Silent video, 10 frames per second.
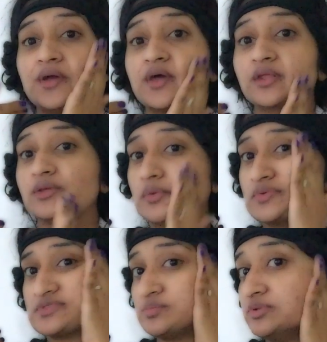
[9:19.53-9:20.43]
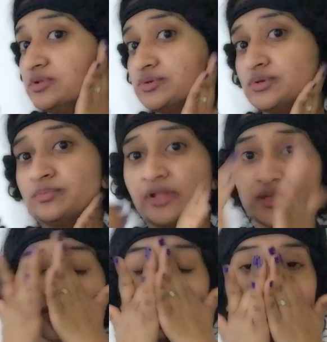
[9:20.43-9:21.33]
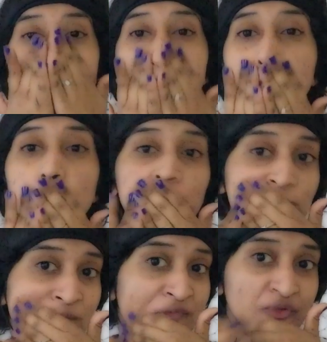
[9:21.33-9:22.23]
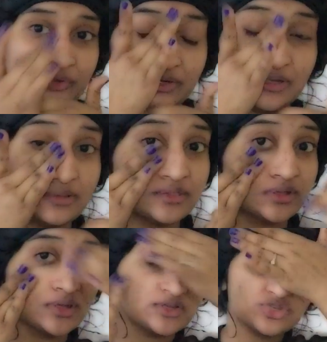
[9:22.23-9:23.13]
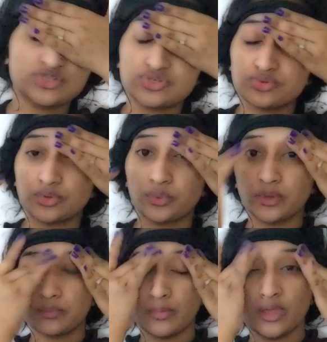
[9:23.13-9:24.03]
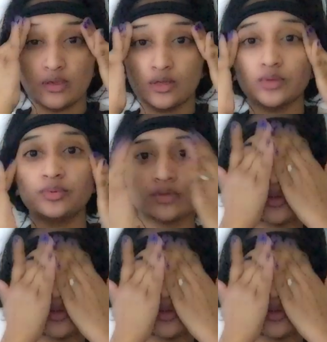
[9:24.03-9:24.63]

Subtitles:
And I use a beauty blender or anything, I just do a quick makeup.